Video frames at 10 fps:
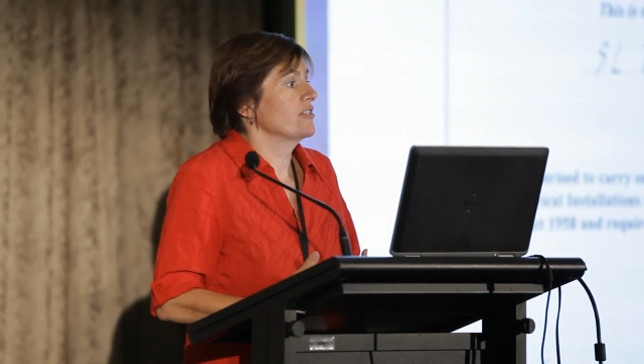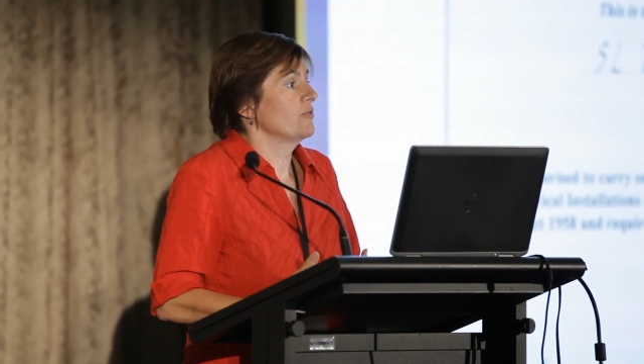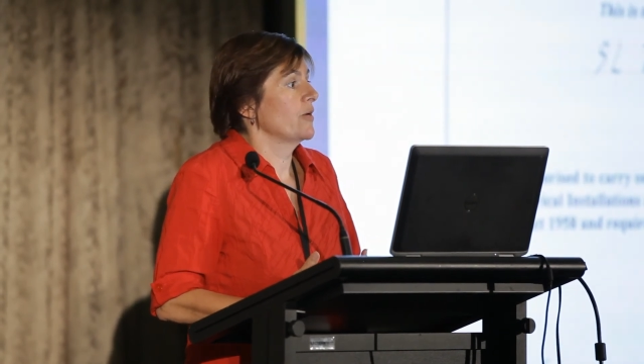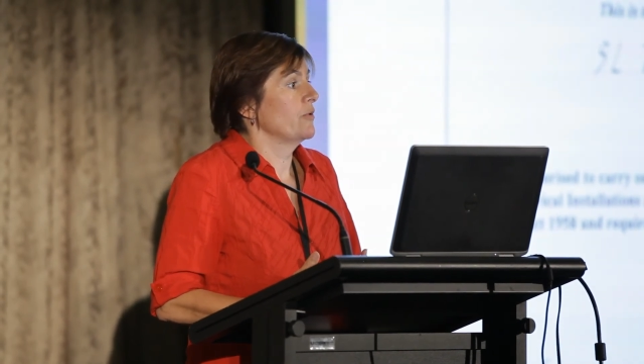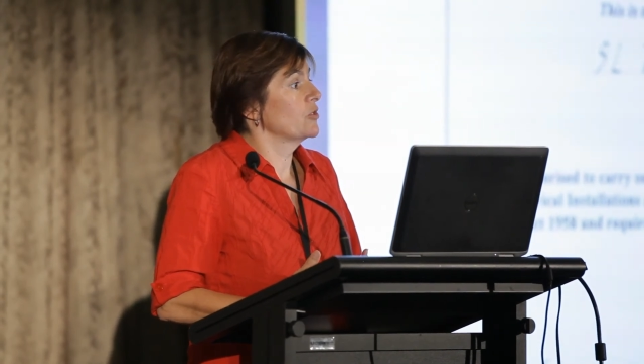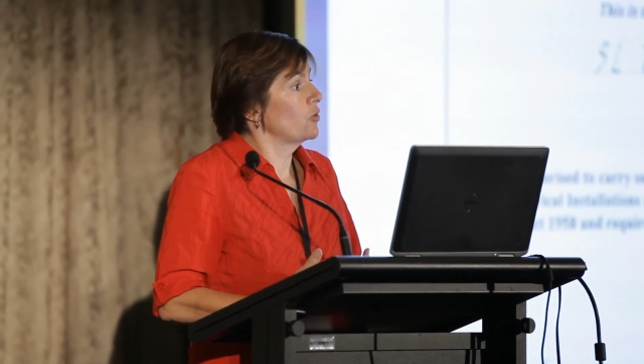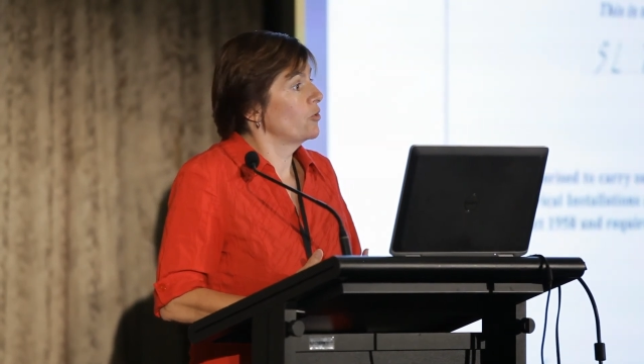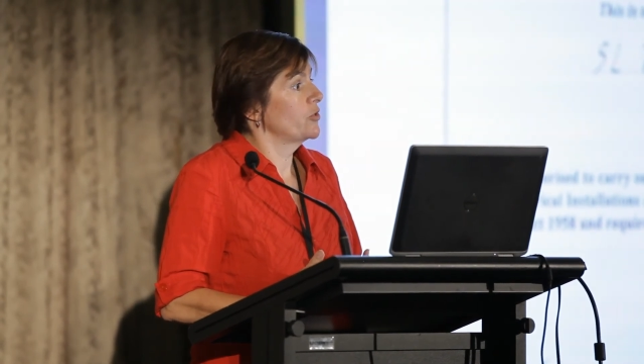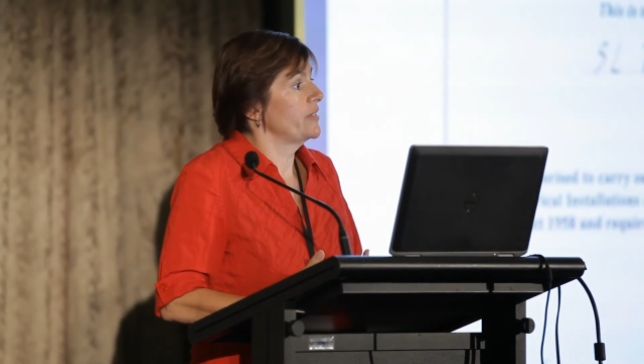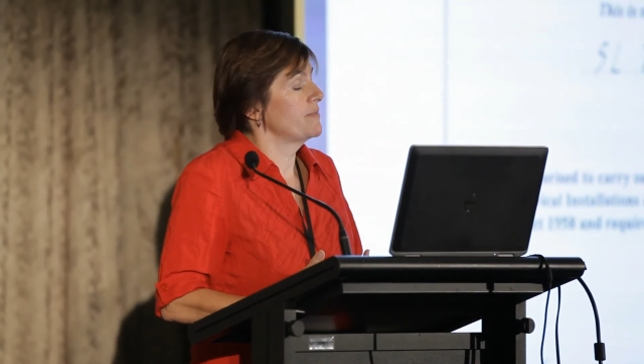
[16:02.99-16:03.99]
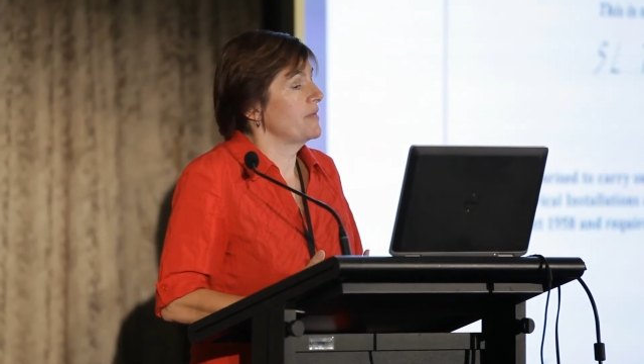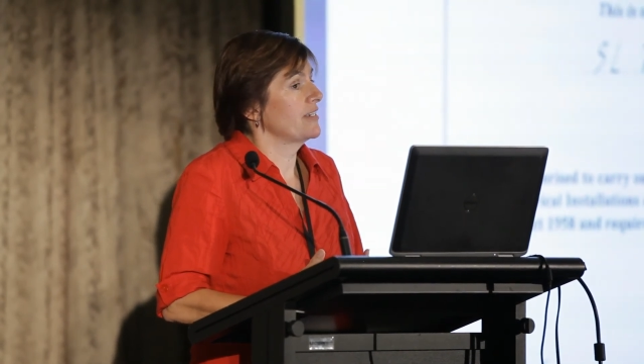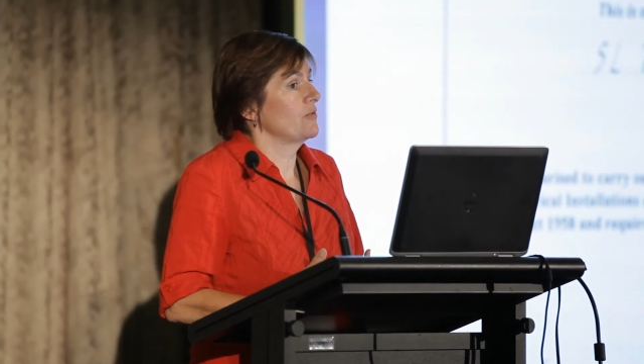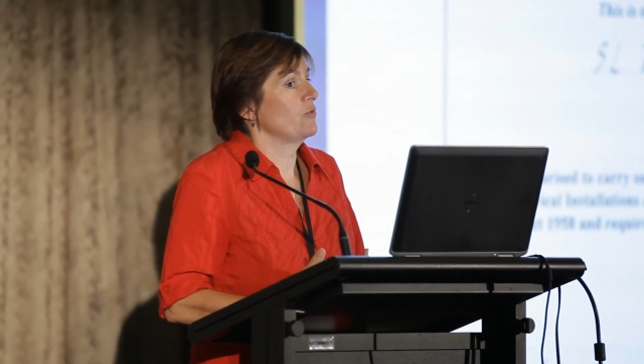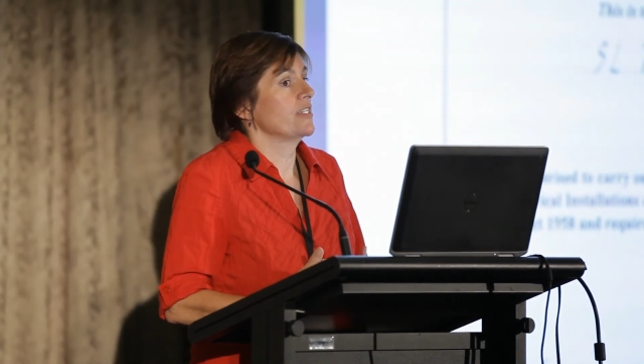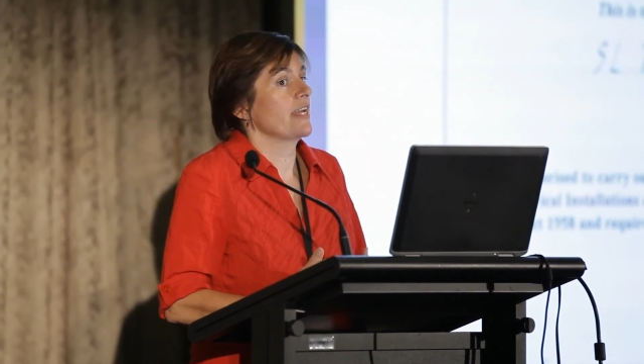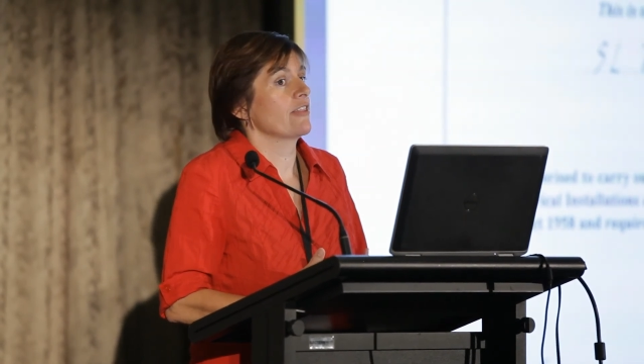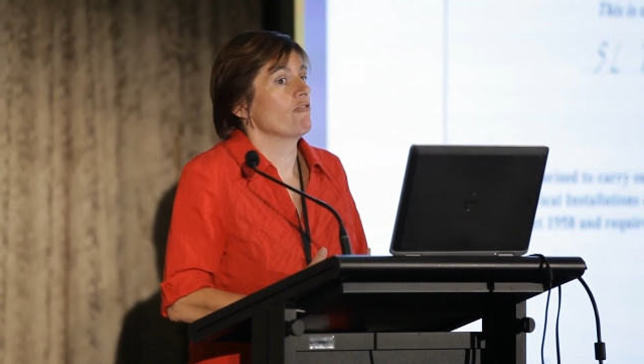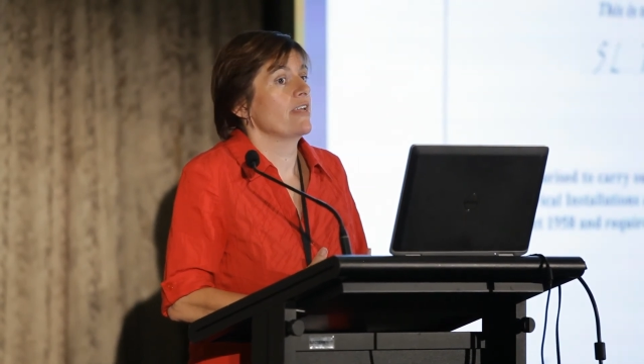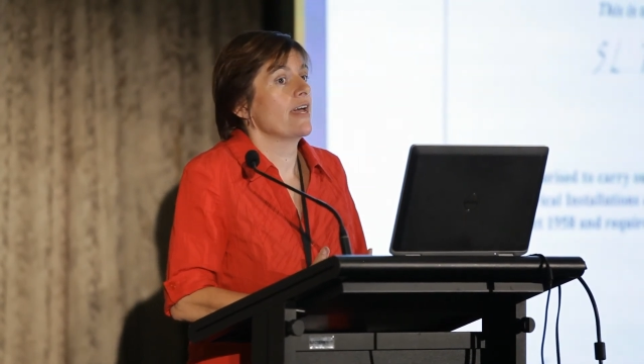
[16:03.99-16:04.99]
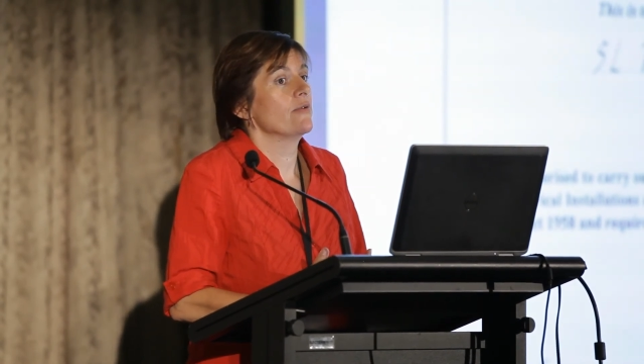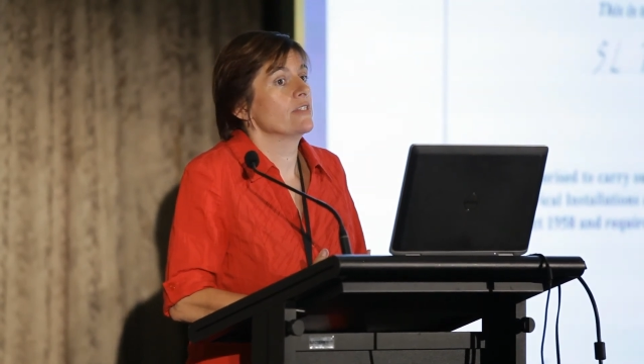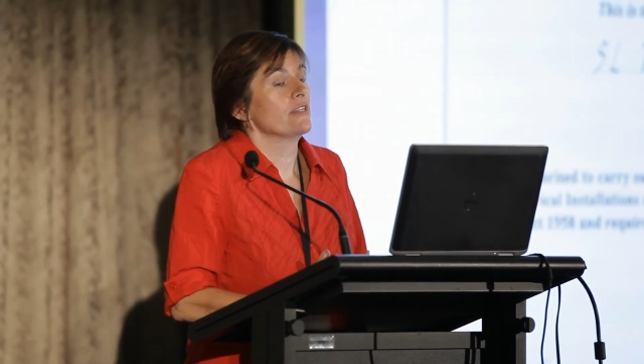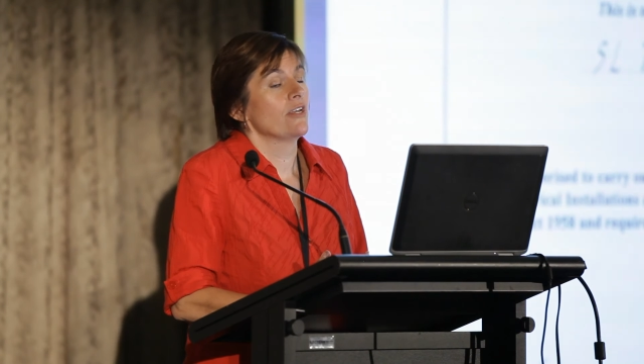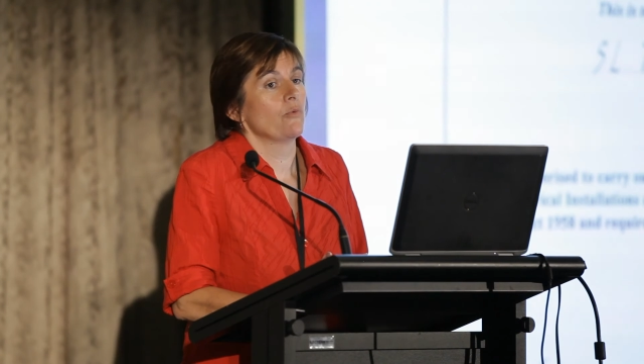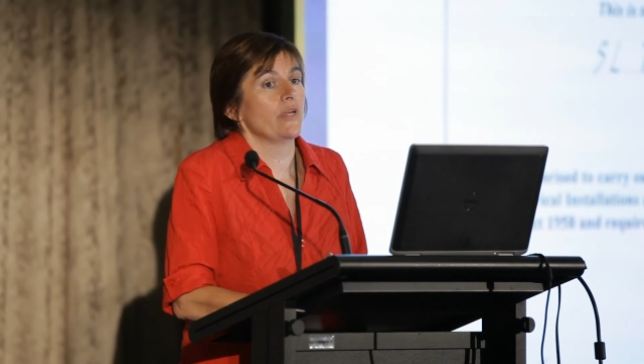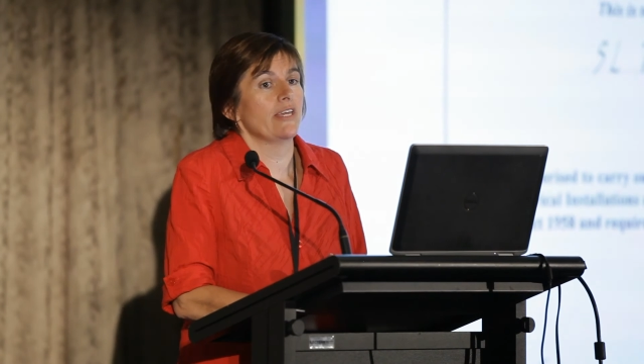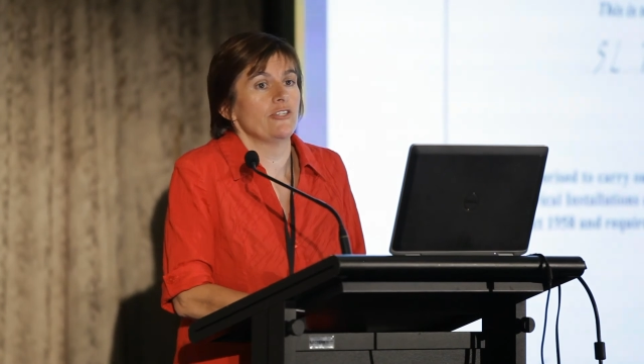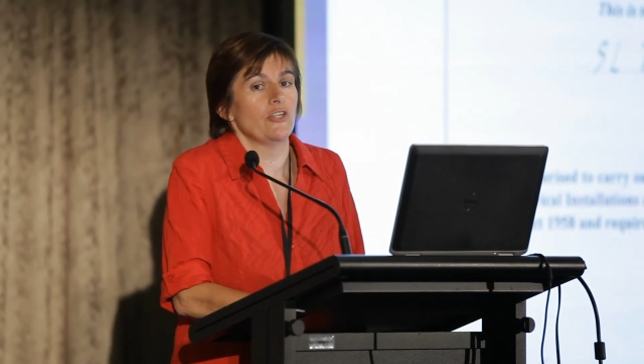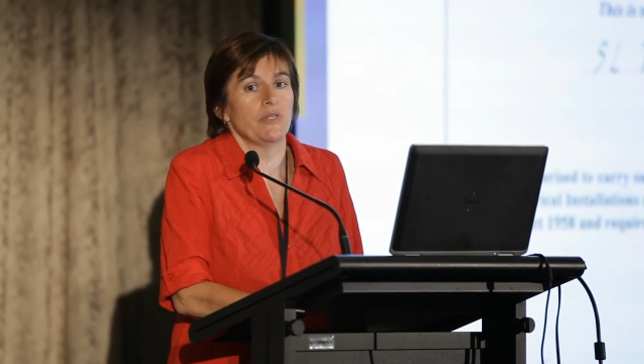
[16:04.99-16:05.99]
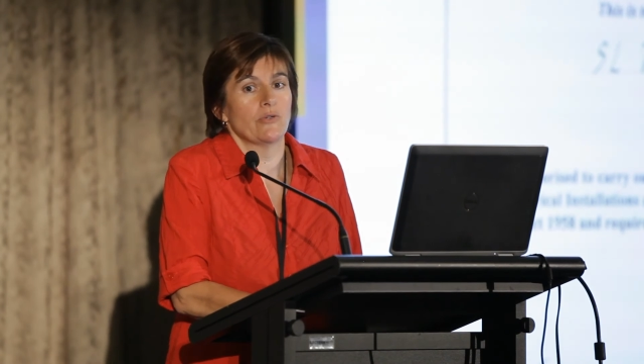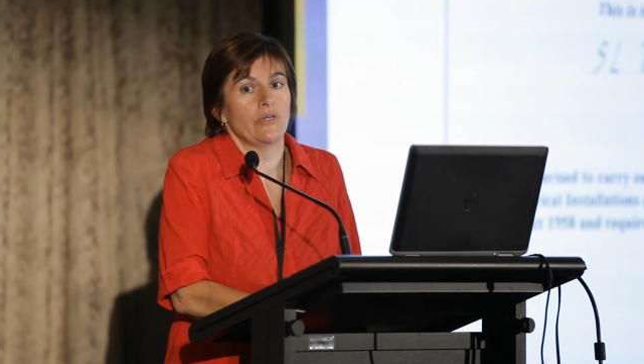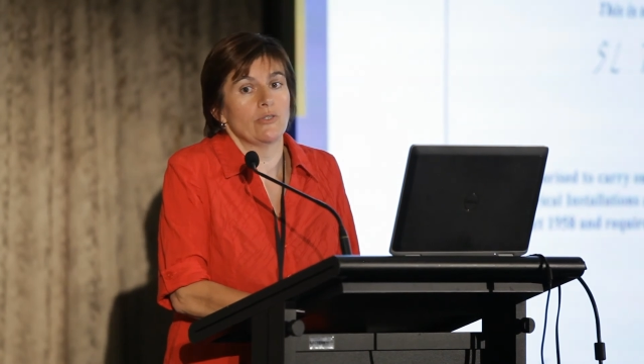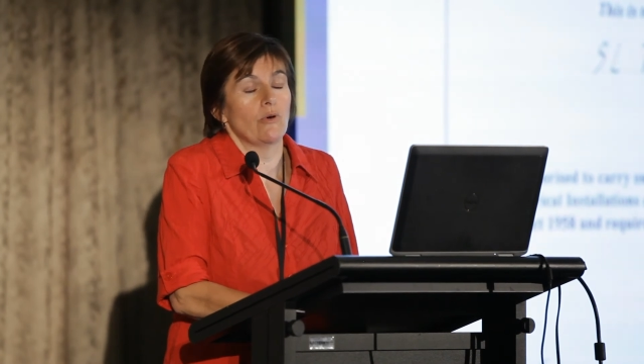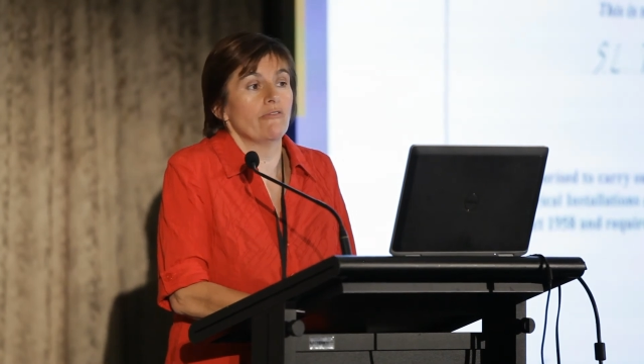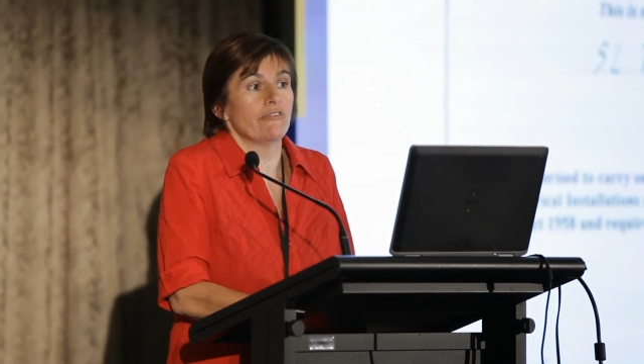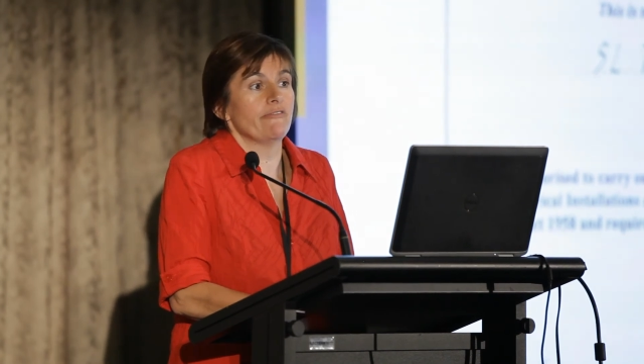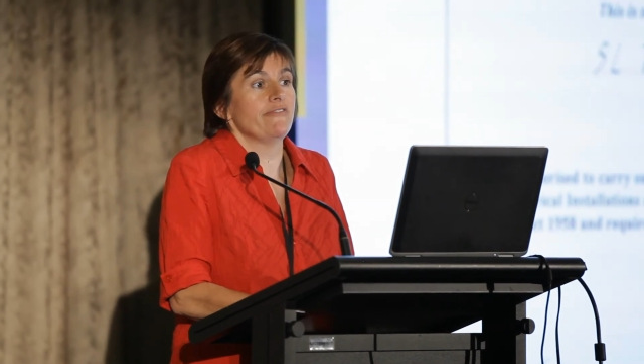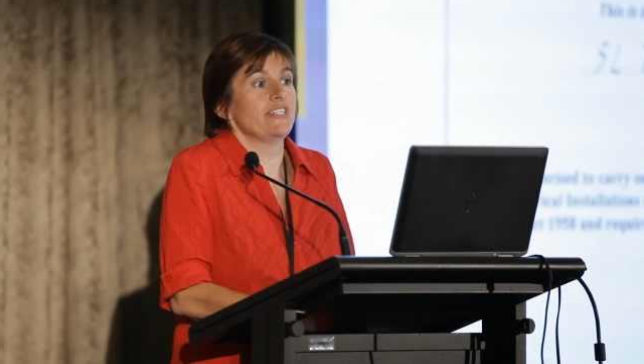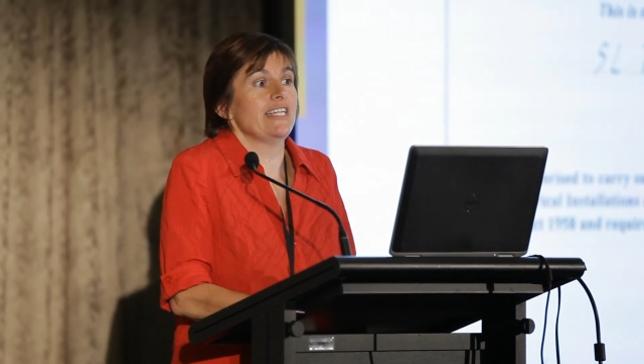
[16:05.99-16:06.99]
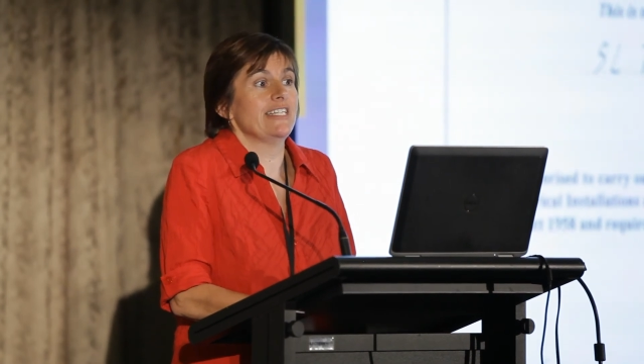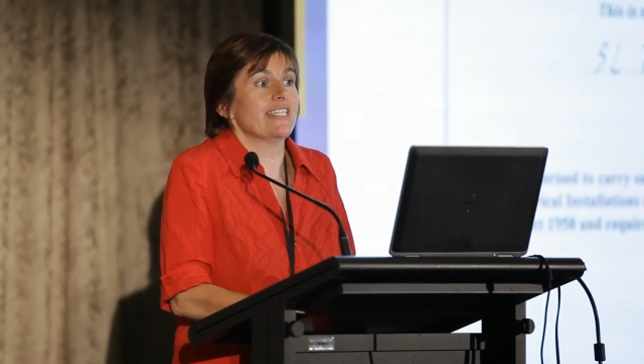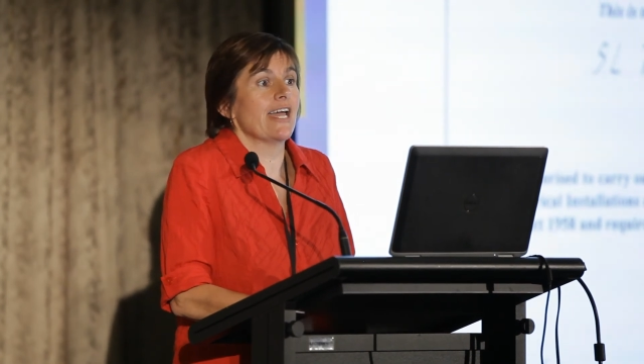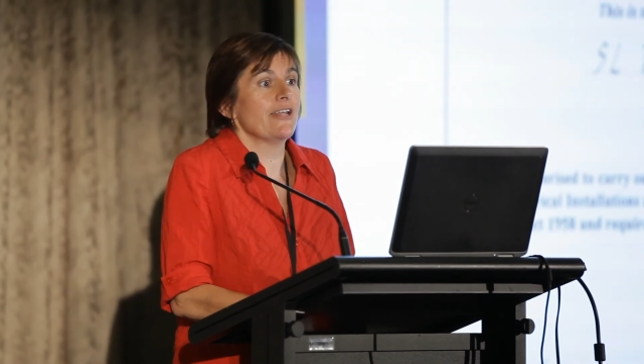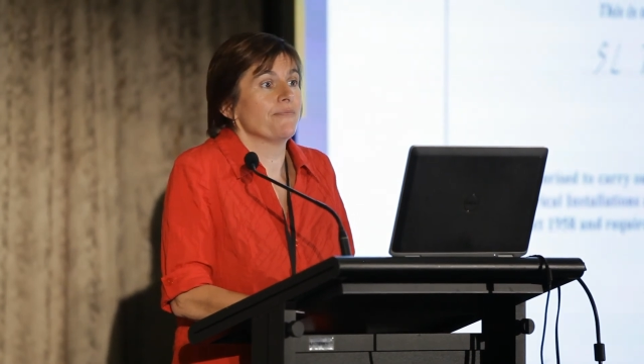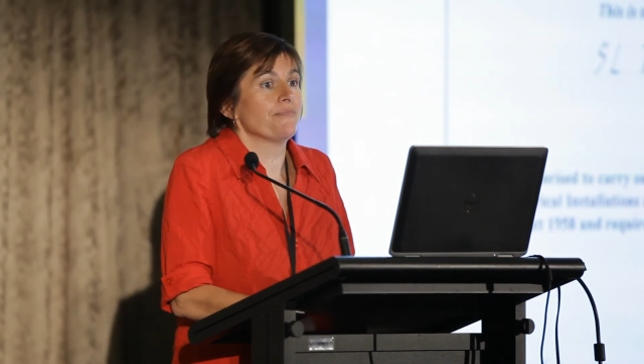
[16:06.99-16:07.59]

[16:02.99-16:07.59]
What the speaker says: the way we were taught to inspect it would take 3 hours, and we had to do between 12 and 15 a day.